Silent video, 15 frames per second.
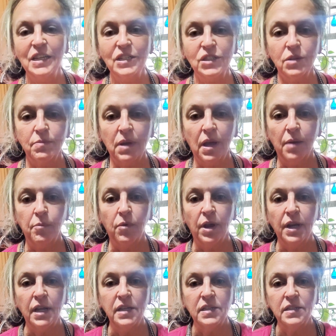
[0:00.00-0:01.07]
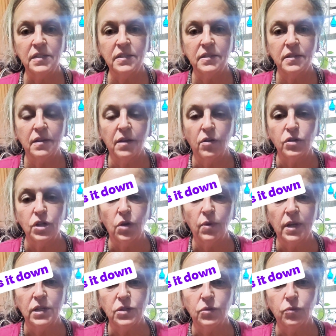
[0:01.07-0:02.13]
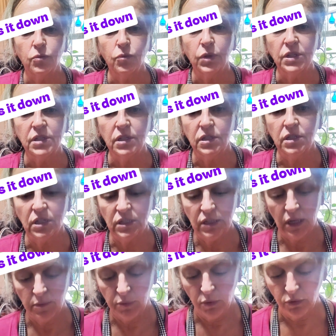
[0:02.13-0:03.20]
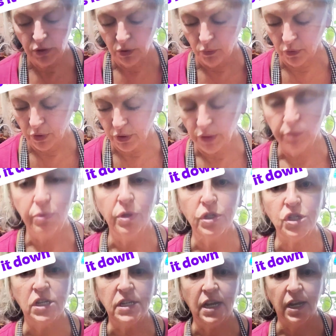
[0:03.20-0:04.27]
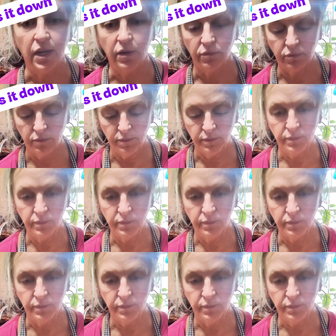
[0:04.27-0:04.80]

So my dough has risen to double, so we're going to push it down,